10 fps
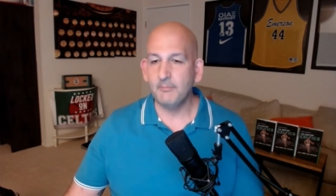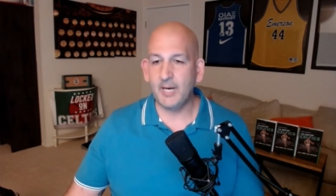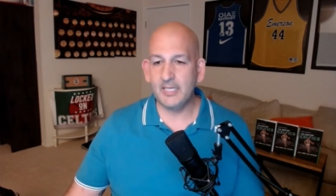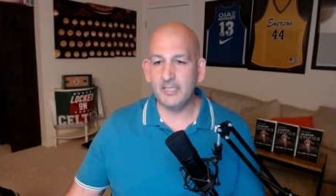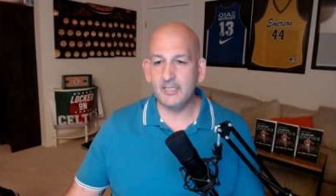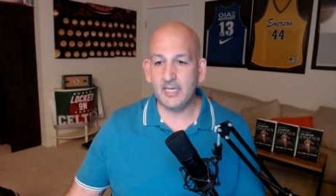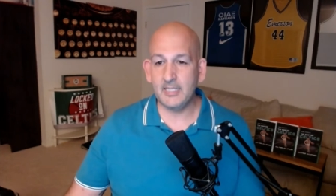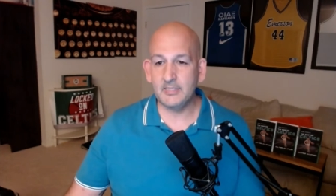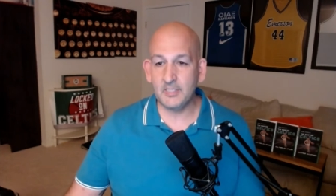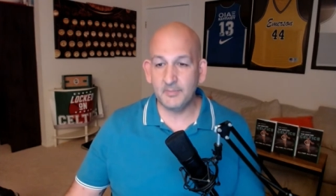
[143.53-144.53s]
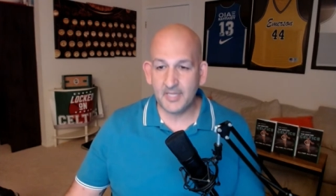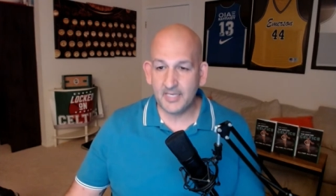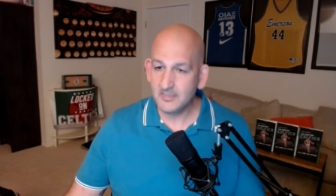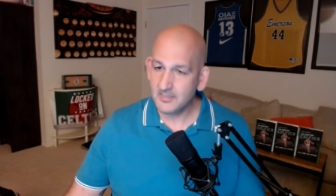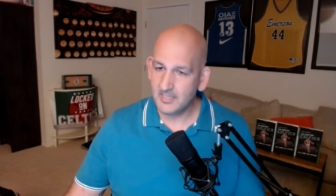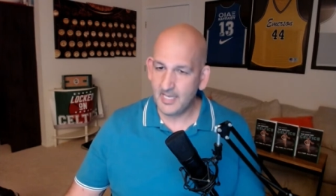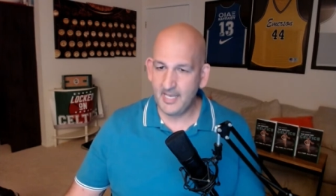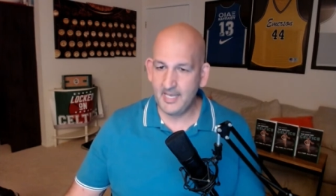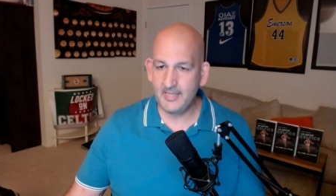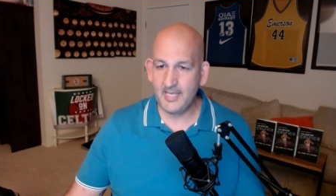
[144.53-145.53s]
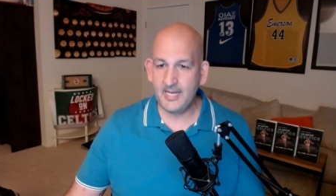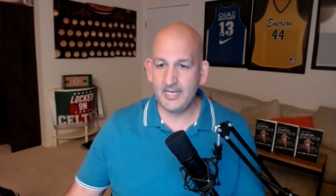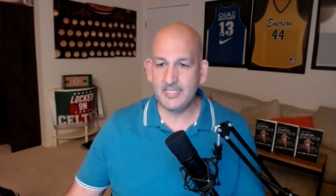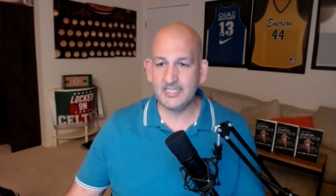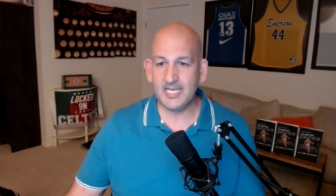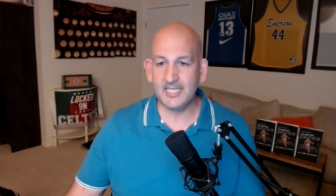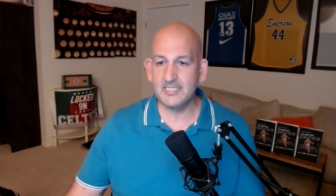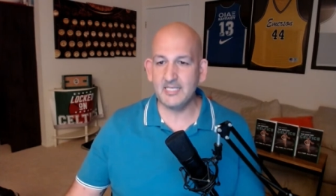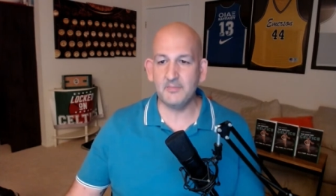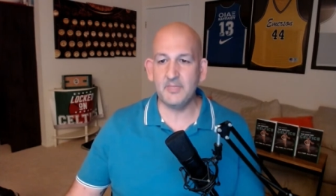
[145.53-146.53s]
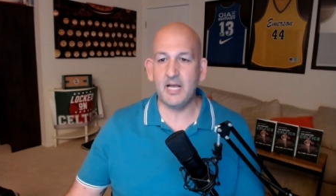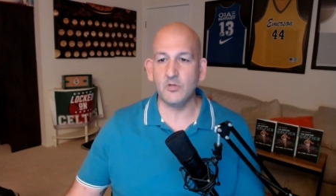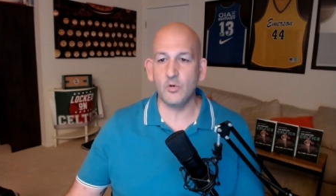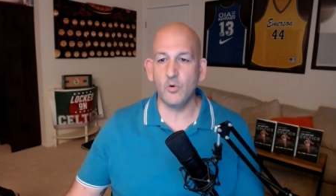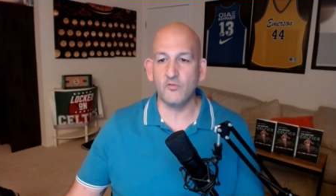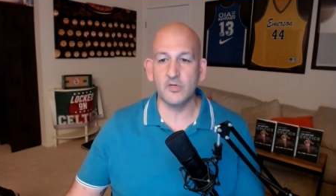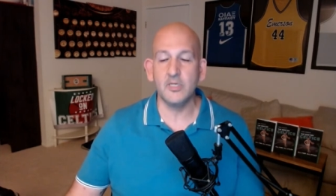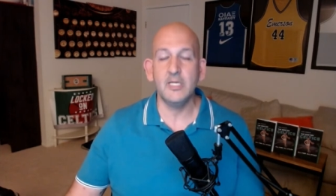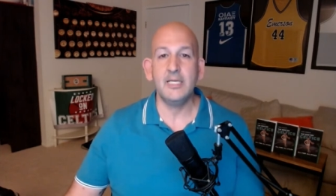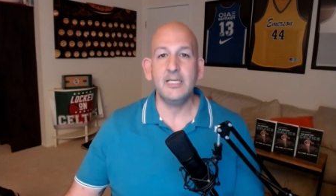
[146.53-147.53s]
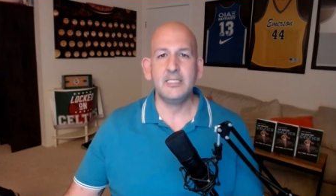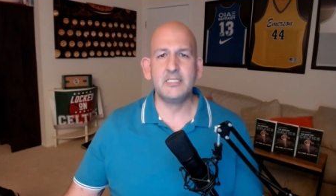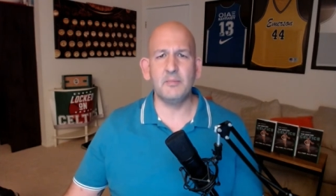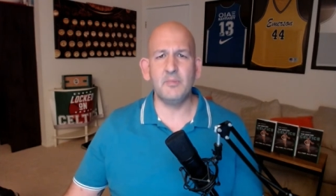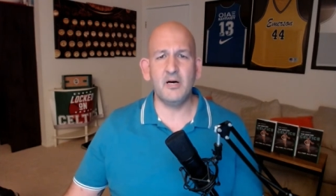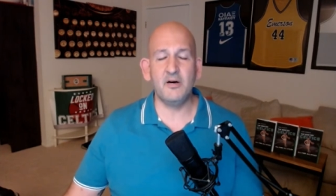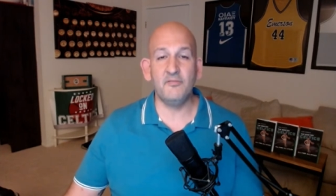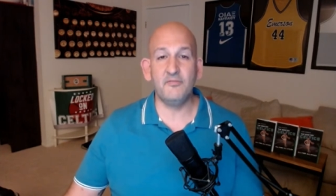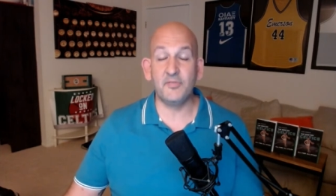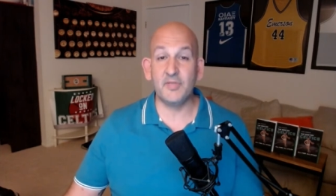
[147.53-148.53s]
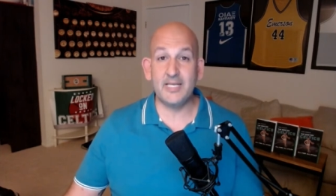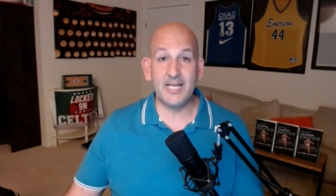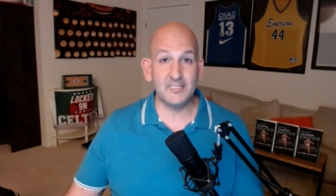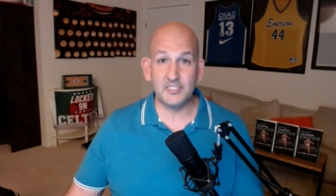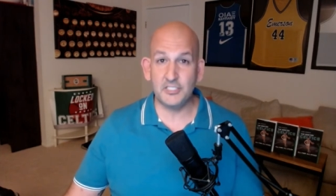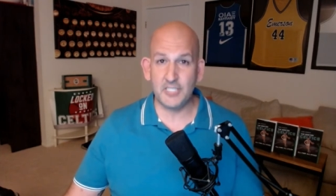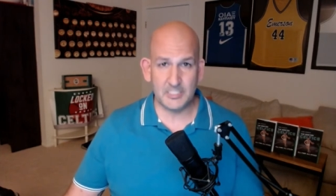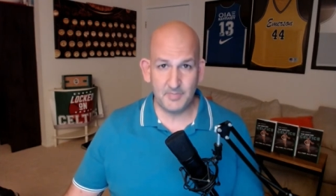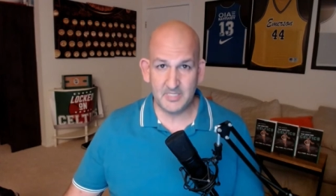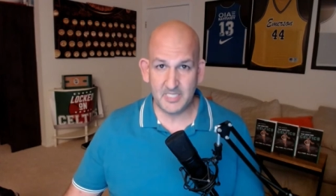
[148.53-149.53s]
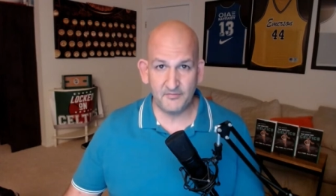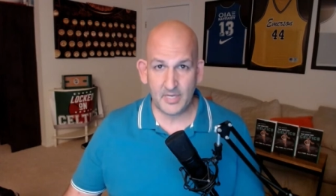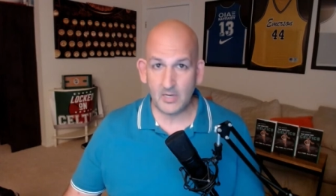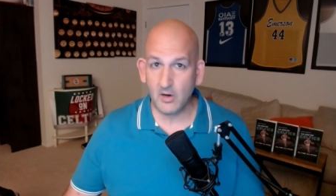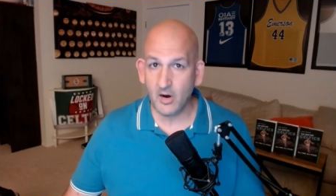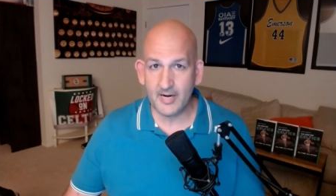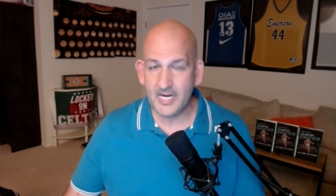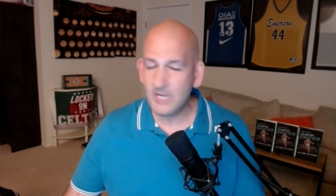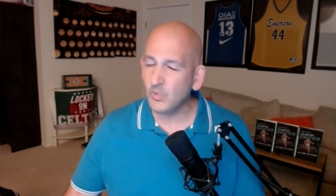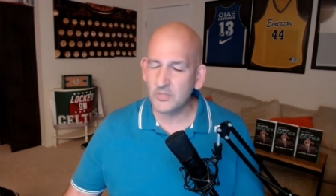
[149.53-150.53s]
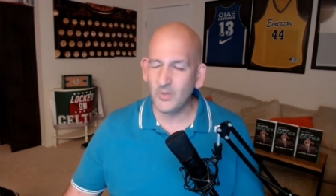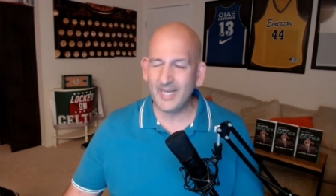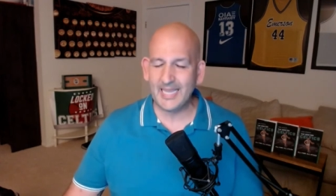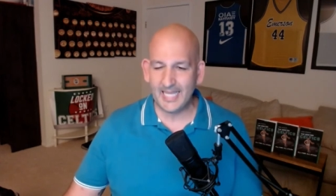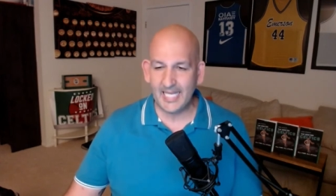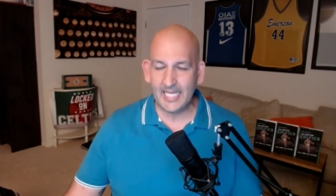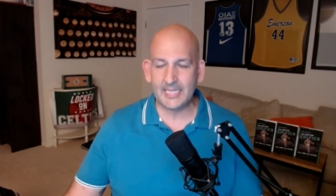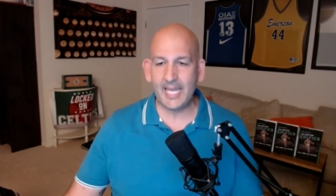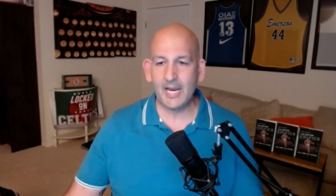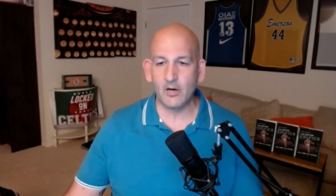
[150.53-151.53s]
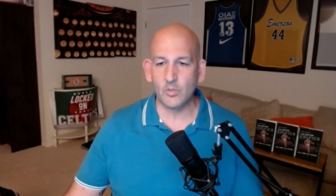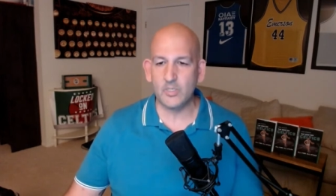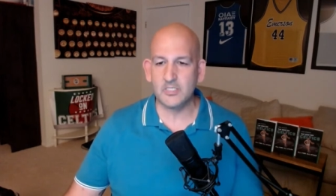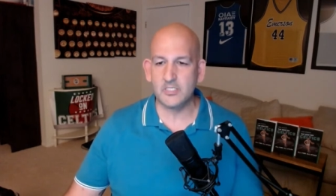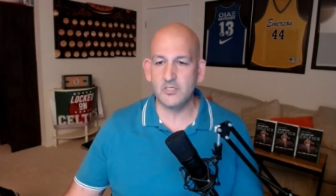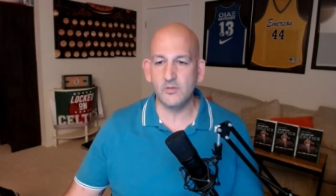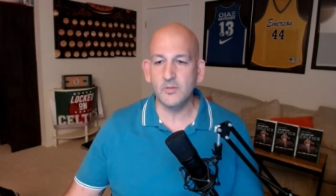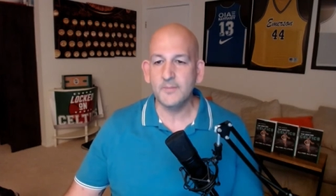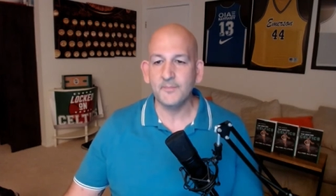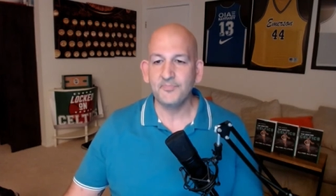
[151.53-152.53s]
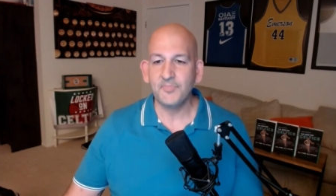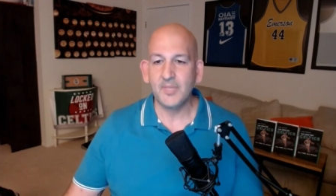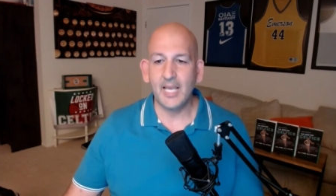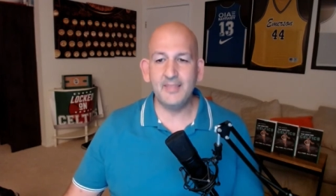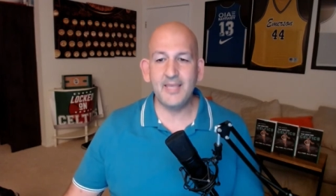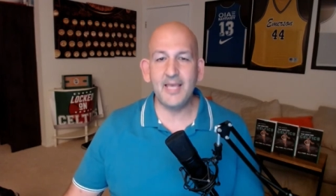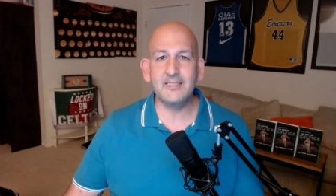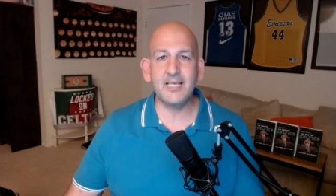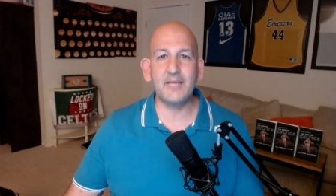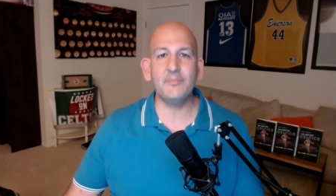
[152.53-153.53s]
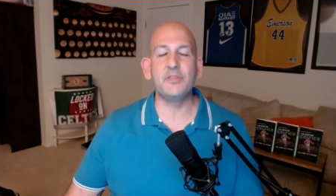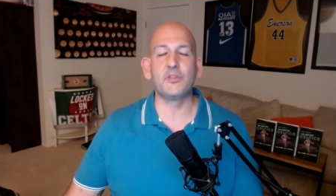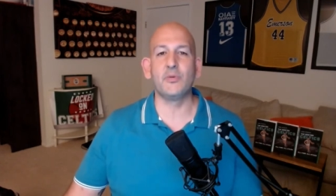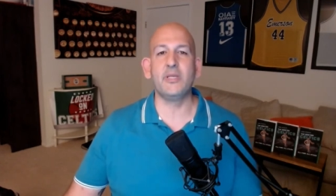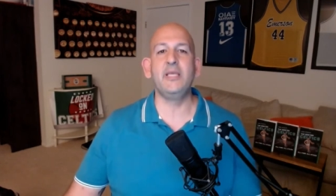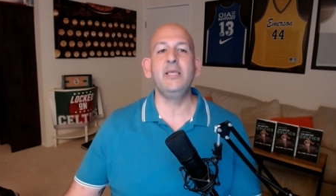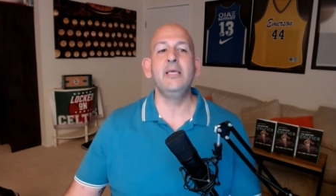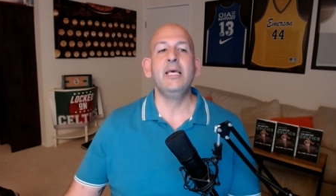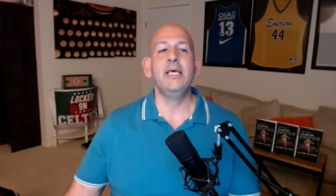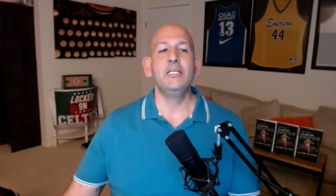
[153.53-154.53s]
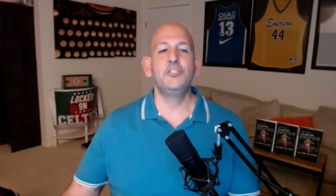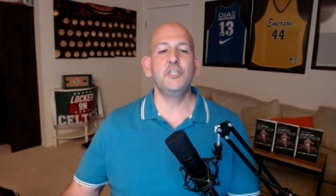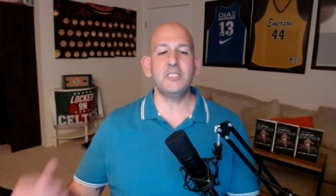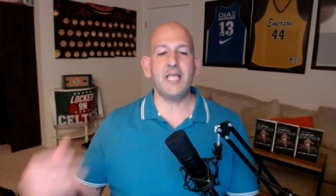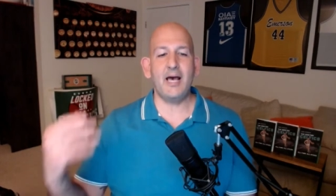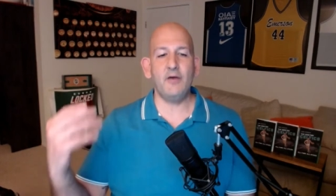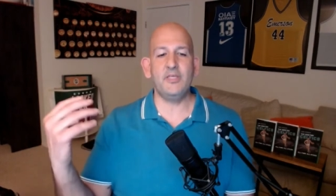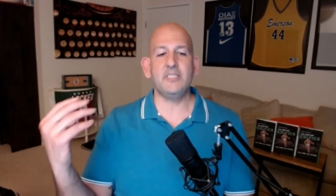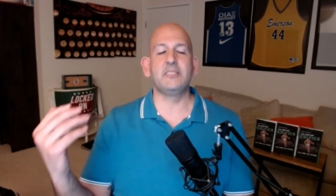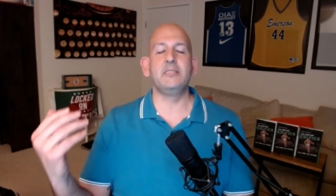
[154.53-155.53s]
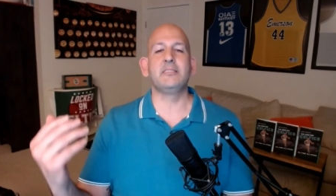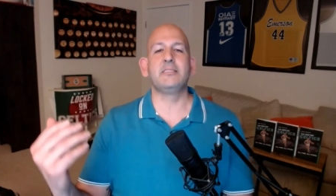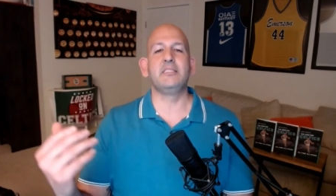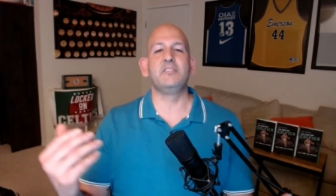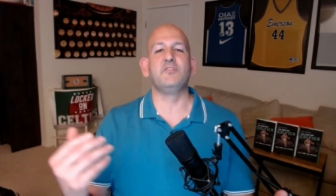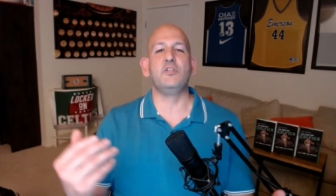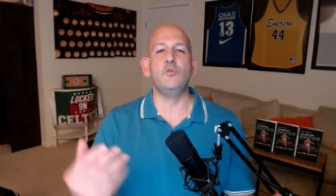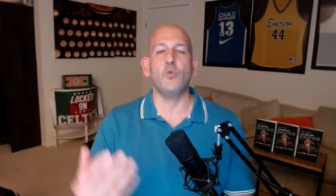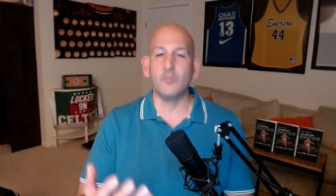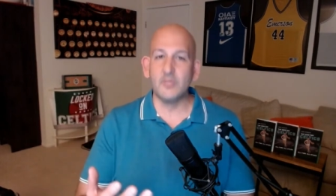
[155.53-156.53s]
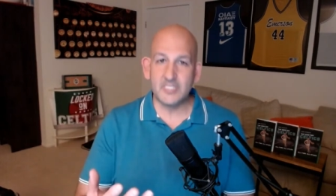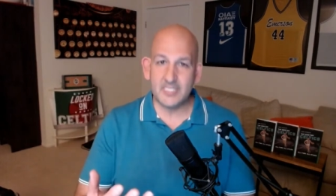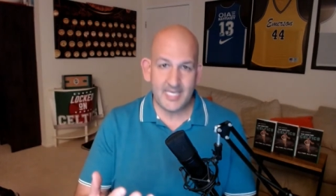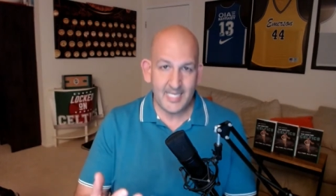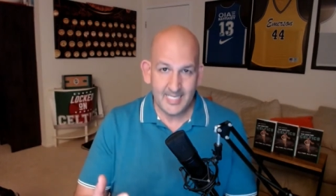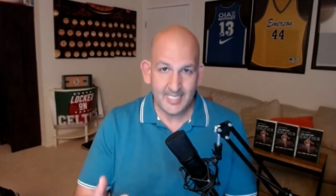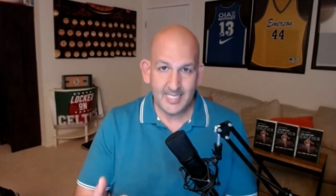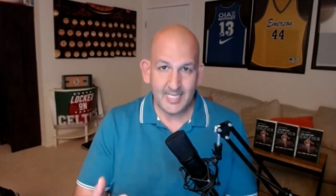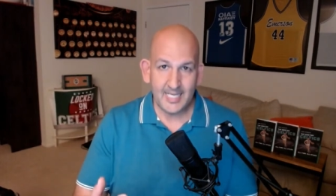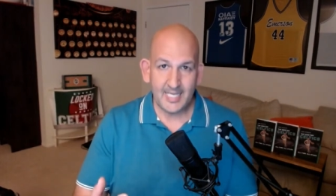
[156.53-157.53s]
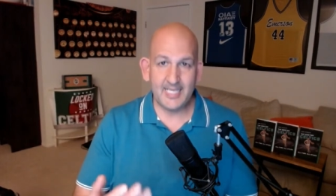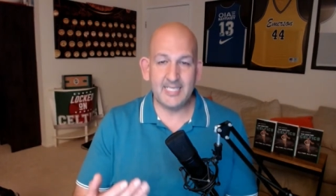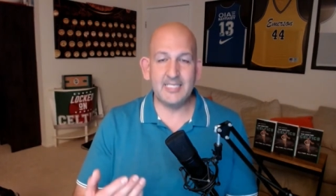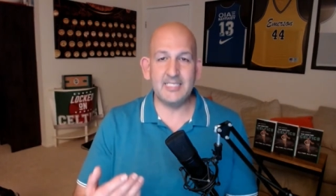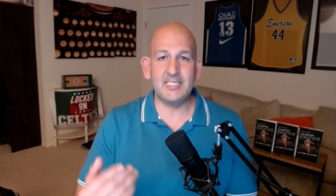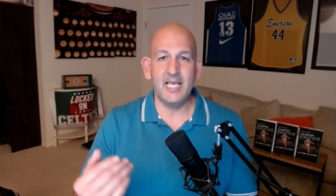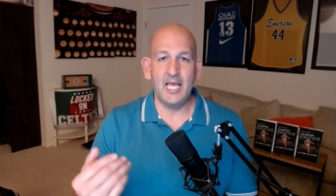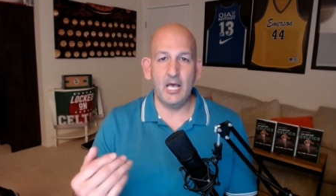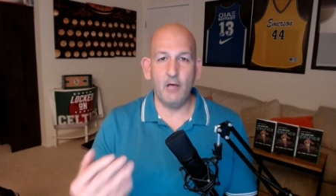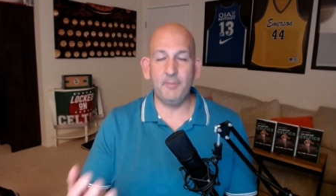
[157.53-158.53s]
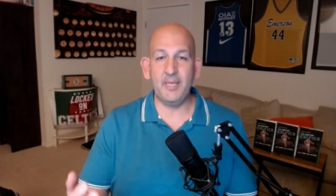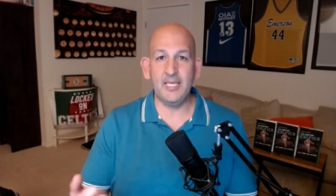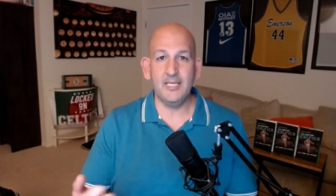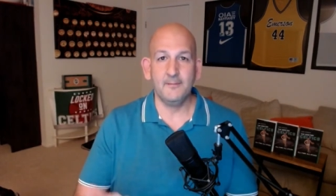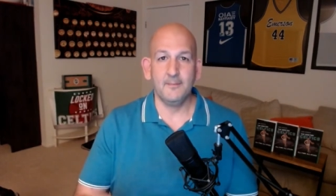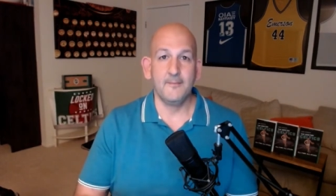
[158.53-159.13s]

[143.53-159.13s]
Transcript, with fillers: but uh, some things. And then in the second segment, I'll go over some of the Nets adjustments, if there are any. What do I think they are going to do? And then segment three, just how this little sense of normalcy is helping